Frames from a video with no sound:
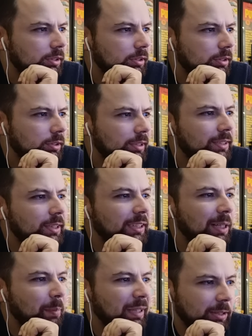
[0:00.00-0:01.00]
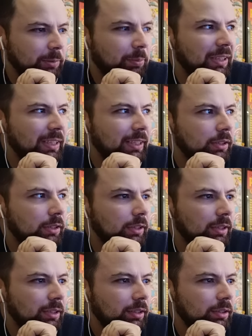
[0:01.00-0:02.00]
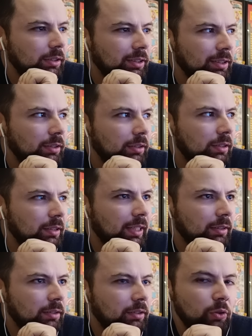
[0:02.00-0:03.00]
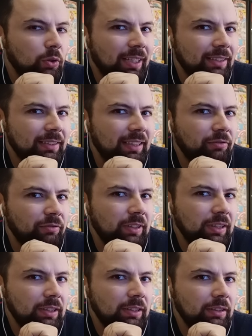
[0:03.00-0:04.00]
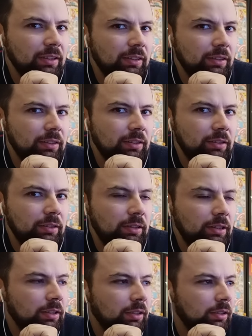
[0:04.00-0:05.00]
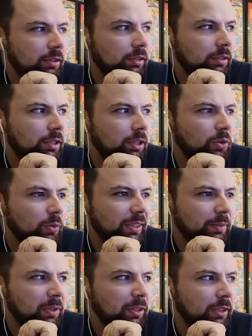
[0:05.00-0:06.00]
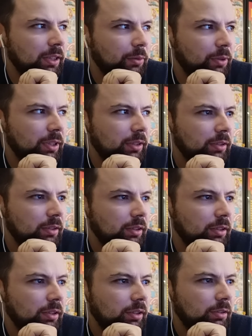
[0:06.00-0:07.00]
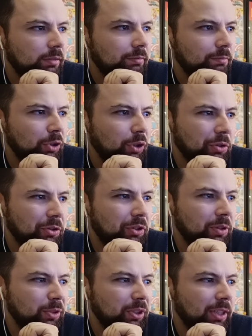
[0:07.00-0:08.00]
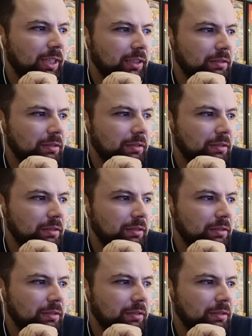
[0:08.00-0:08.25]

Is this the best plane that you guys have in the US military? Because it seems like,